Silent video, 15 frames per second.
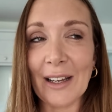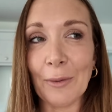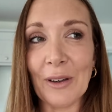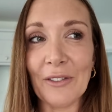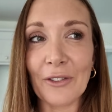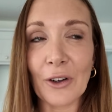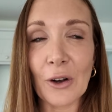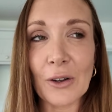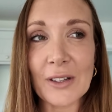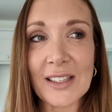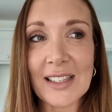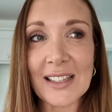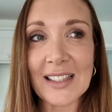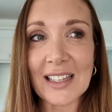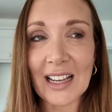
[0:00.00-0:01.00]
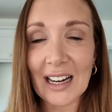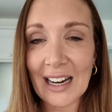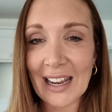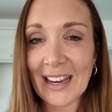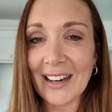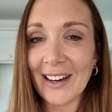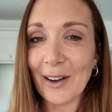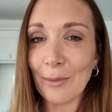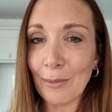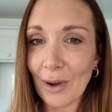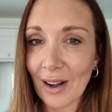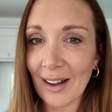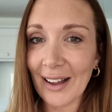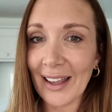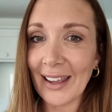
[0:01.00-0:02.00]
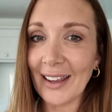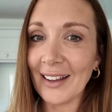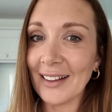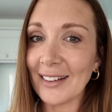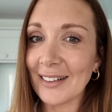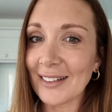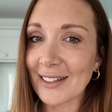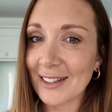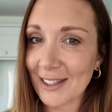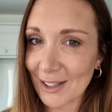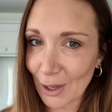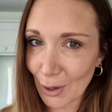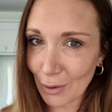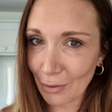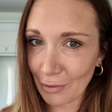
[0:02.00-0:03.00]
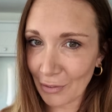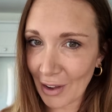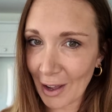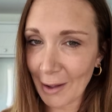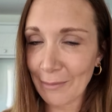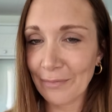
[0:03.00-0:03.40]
We've got to clean my sofa.